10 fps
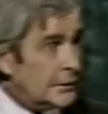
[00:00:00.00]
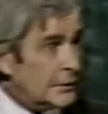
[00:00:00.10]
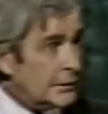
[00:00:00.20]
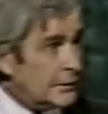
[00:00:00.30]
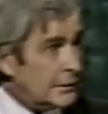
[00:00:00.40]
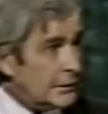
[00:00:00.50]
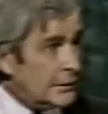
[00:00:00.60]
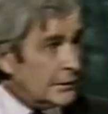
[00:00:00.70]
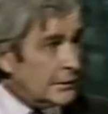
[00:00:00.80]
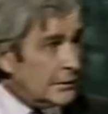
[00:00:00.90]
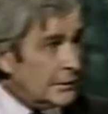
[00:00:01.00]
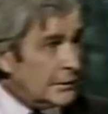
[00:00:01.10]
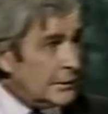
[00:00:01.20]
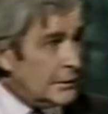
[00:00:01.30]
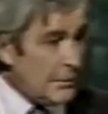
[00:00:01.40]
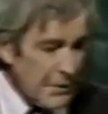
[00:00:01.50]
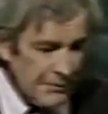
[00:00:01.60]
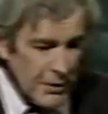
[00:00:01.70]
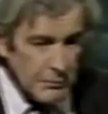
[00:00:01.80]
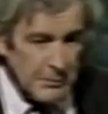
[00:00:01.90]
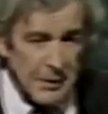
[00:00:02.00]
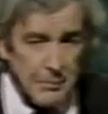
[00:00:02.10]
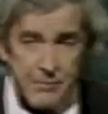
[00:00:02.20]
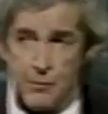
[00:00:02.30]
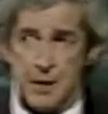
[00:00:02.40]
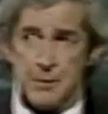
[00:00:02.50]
And my father would pick up the phone.